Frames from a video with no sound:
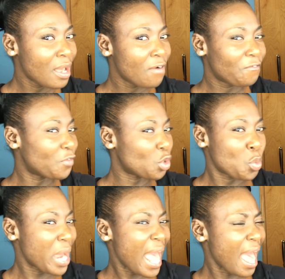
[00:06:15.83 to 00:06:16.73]
for
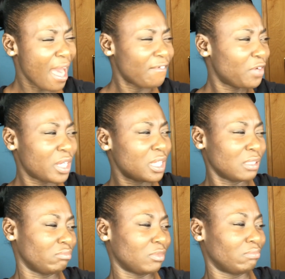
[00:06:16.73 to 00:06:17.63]
whatever,
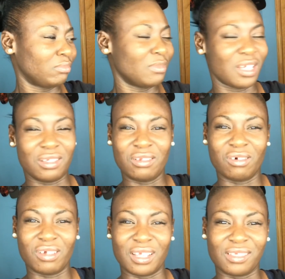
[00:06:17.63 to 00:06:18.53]
you
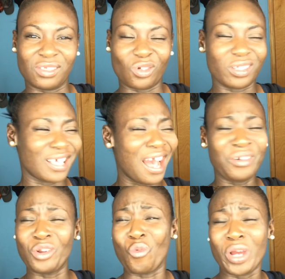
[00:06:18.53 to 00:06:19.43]
know, insults. I
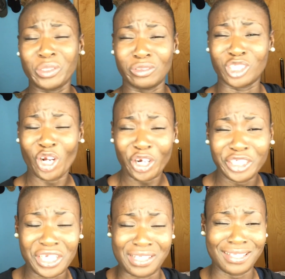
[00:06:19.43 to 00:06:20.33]
don't know where those
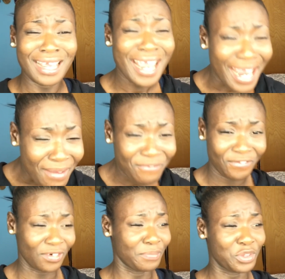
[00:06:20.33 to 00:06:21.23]
charges came
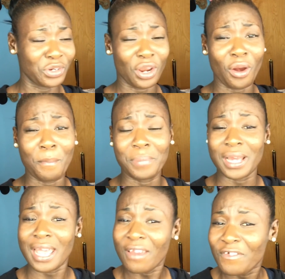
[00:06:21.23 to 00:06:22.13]
from, you know,
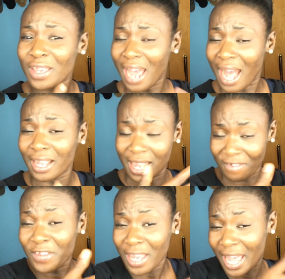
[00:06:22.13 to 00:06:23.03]
but if he got,
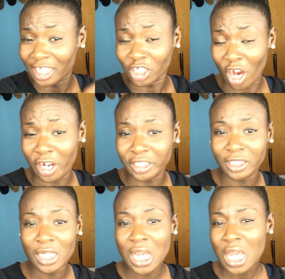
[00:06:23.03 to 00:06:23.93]
if he get
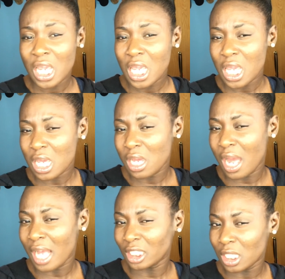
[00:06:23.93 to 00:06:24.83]
charged, he
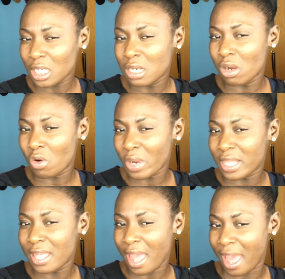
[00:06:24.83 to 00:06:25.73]
could actually go
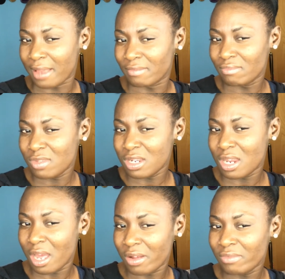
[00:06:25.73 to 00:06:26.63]
with that, you
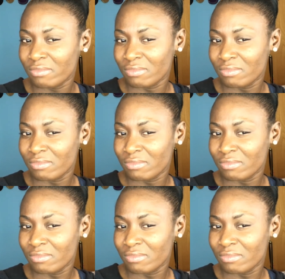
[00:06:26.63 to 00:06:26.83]
know,